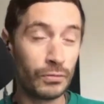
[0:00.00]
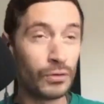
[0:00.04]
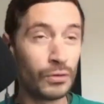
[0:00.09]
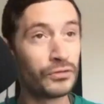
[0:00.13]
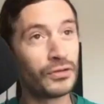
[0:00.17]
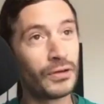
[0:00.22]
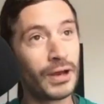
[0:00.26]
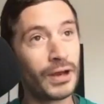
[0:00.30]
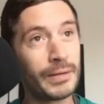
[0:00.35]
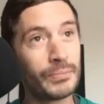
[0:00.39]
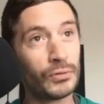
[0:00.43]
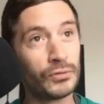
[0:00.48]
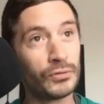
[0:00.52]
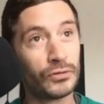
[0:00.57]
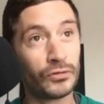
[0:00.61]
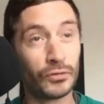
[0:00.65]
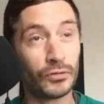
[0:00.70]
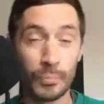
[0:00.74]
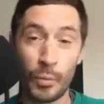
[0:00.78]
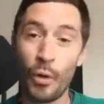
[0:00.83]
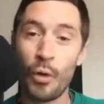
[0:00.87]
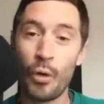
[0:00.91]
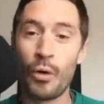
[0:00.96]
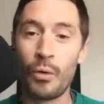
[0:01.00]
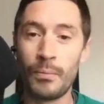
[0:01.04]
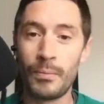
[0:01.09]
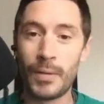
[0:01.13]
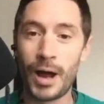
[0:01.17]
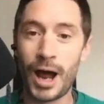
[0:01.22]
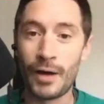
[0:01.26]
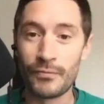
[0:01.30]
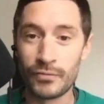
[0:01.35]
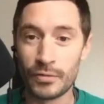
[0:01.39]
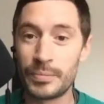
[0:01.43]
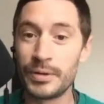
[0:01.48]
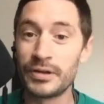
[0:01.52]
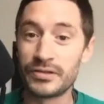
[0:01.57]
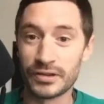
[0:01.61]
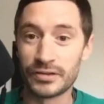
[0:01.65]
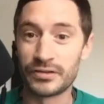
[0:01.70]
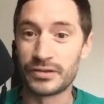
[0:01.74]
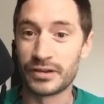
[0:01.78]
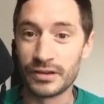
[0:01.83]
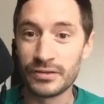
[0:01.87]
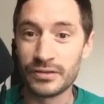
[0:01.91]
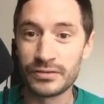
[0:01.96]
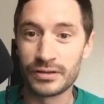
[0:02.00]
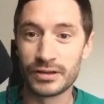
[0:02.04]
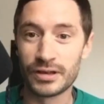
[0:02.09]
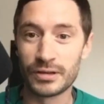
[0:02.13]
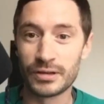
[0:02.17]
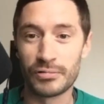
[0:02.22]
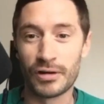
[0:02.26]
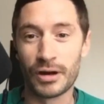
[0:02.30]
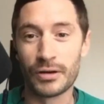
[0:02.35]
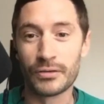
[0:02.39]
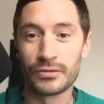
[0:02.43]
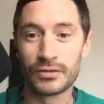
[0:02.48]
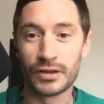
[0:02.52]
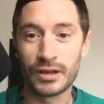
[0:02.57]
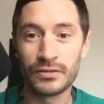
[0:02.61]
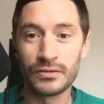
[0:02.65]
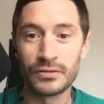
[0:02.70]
able to support other businesses in the process.